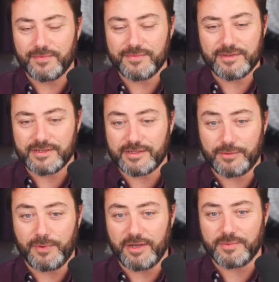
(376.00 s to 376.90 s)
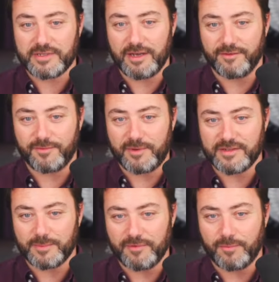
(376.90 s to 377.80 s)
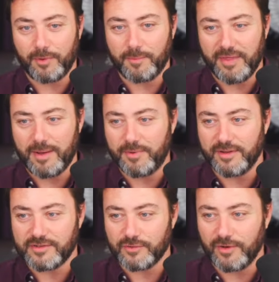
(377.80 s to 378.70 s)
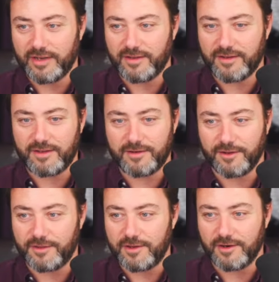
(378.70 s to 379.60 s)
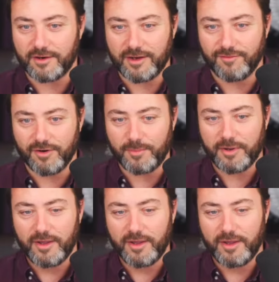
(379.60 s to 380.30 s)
Superb stuff. I mean, there's a bit of blob there, but that's all right. Nothing you can't cover up.